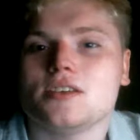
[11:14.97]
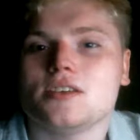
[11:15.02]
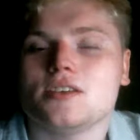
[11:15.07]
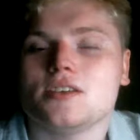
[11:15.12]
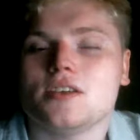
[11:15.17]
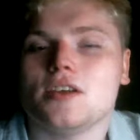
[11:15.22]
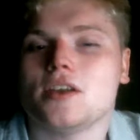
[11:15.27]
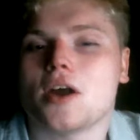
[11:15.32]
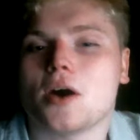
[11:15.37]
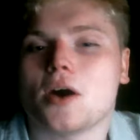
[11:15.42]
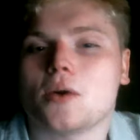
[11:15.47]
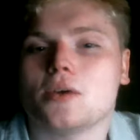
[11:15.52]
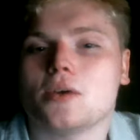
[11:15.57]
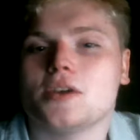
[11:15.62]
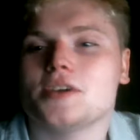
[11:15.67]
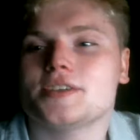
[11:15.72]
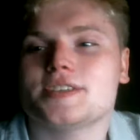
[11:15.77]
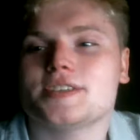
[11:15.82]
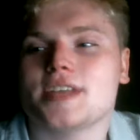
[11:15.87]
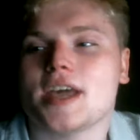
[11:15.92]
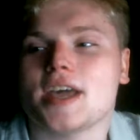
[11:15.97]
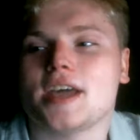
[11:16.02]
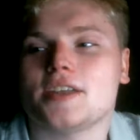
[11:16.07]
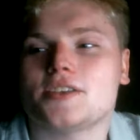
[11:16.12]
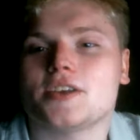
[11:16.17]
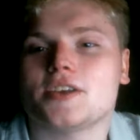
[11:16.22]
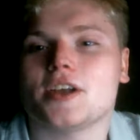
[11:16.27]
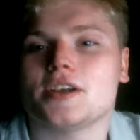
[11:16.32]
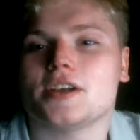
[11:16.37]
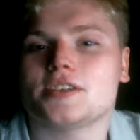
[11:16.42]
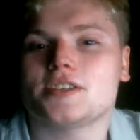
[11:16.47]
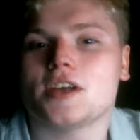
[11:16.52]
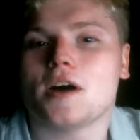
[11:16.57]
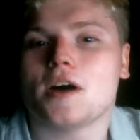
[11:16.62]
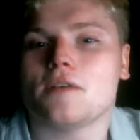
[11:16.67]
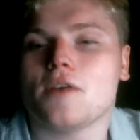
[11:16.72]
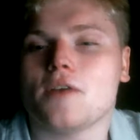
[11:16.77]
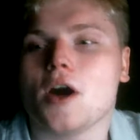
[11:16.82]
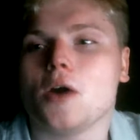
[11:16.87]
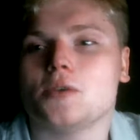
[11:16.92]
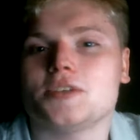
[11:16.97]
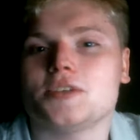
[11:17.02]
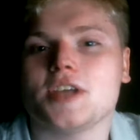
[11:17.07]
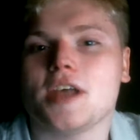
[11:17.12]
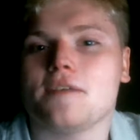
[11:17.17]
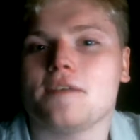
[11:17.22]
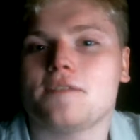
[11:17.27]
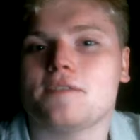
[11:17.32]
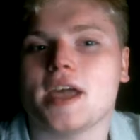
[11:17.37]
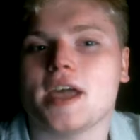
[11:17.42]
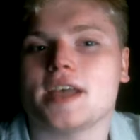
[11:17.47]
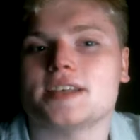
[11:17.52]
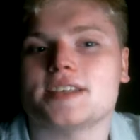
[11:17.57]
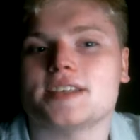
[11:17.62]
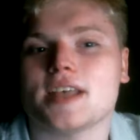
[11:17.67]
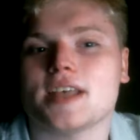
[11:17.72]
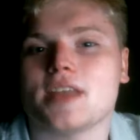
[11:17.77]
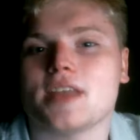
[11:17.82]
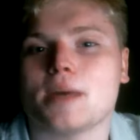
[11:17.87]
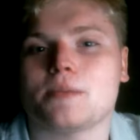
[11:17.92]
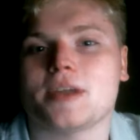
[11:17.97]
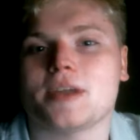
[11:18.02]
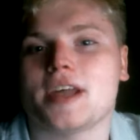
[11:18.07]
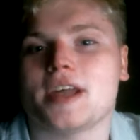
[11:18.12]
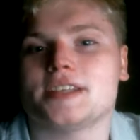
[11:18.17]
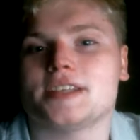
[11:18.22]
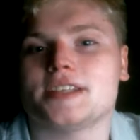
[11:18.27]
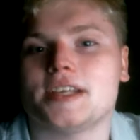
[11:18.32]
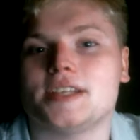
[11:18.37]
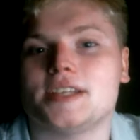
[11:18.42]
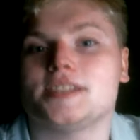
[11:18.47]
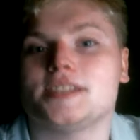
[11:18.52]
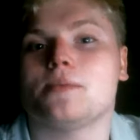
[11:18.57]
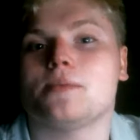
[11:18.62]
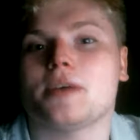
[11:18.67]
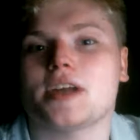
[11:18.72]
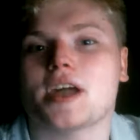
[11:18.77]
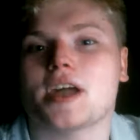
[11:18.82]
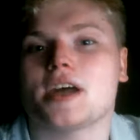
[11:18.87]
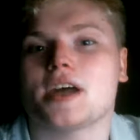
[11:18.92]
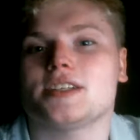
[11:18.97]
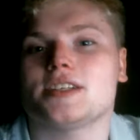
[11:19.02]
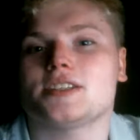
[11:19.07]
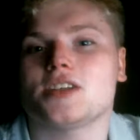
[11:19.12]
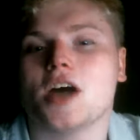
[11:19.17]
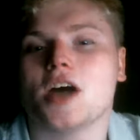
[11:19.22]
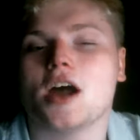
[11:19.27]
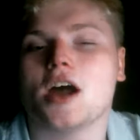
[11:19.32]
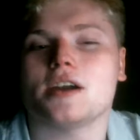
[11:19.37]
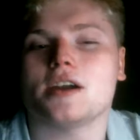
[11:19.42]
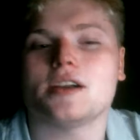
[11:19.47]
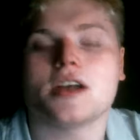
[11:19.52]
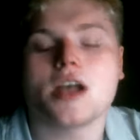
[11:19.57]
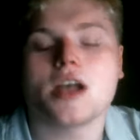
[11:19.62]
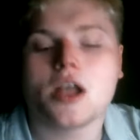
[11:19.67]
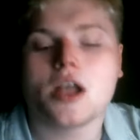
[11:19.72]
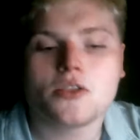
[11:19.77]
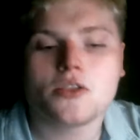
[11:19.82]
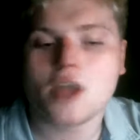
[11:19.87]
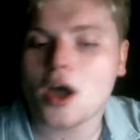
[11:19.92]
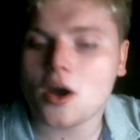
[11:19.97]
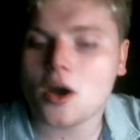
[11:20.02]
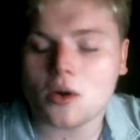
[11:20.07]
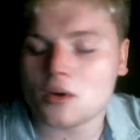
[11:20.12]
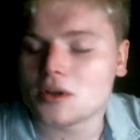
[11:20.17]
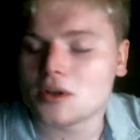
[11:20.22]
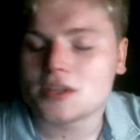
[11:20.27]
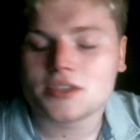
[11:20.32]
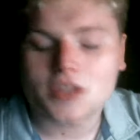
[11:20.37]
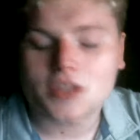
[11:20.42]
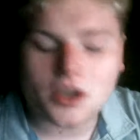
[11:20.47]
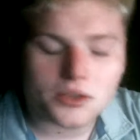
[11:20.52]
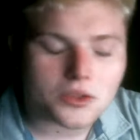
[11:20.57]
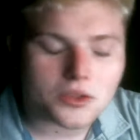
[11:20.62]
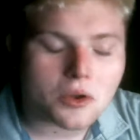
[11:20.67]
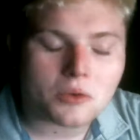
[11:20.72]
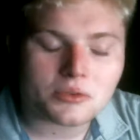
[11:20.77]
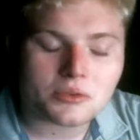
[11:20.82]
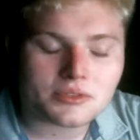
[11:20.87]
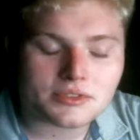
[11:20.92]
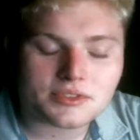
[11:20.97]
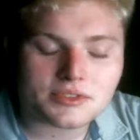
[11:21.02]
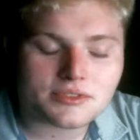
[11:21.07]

you're saying to yourself, oh, JFK said not because it's easy, but because it's hard. No, don't.